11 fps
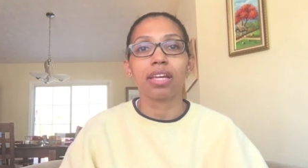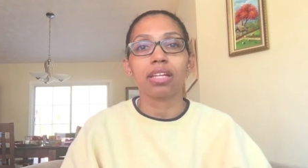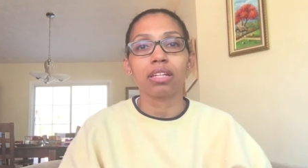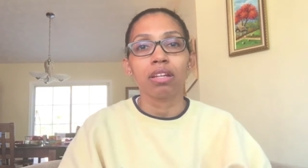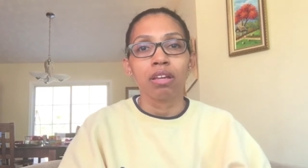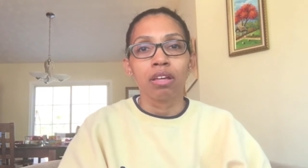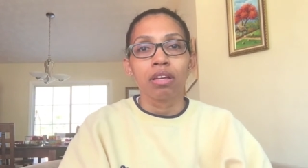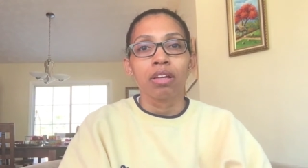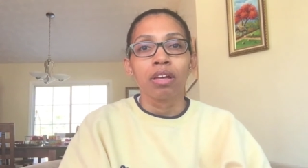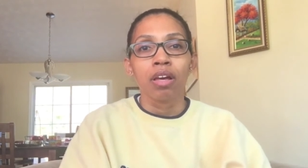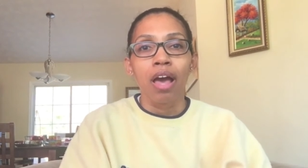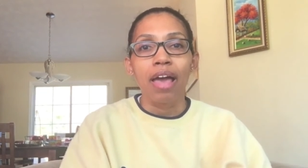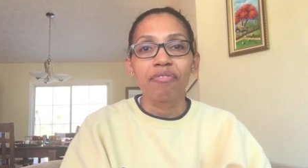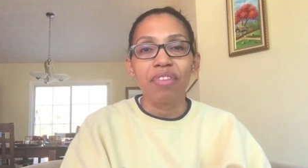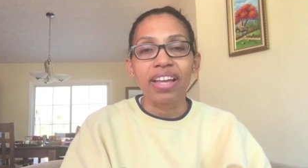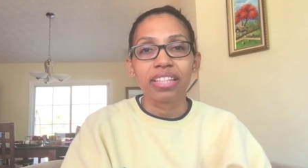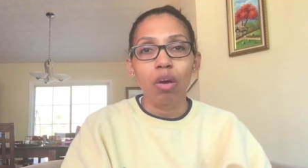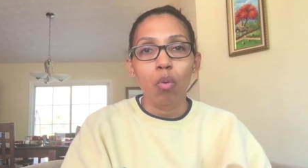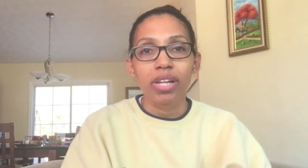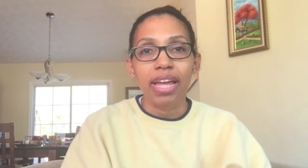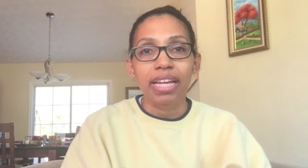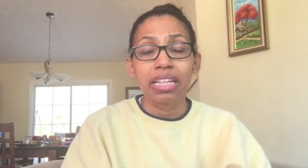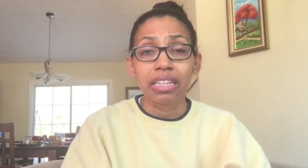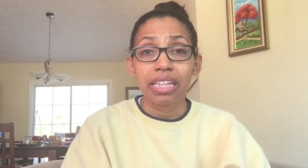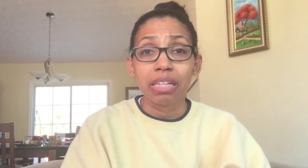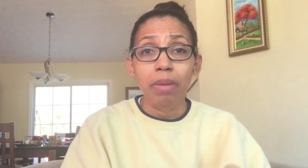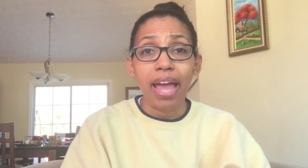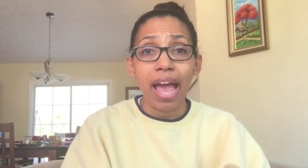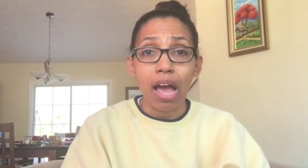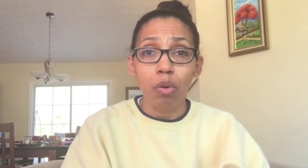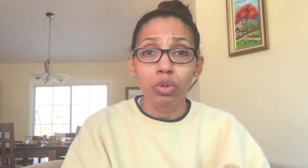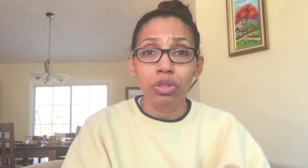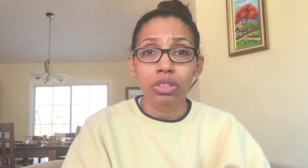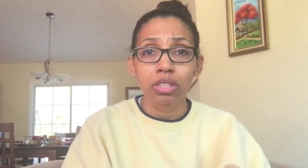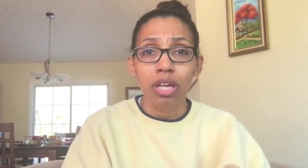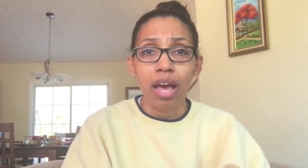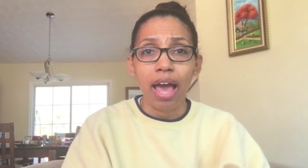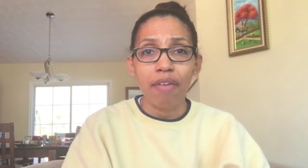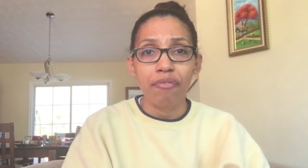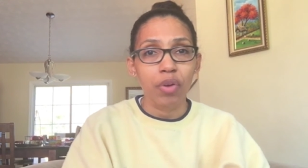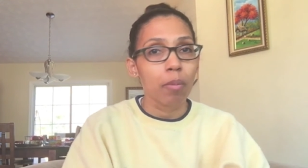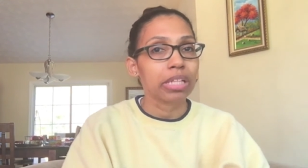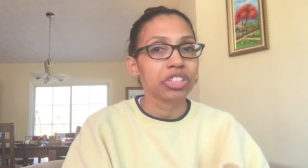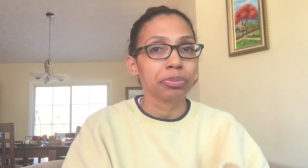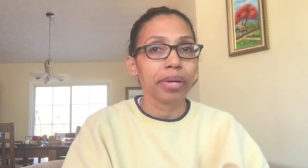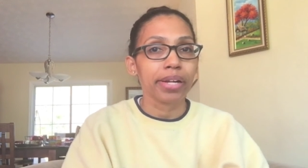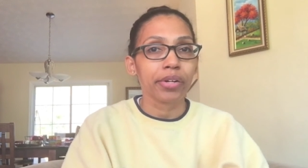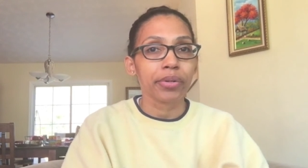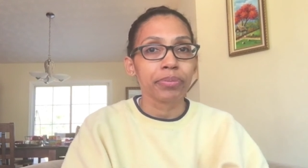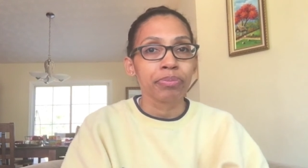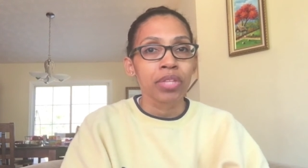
And I find that when I clean my house, I feel much better.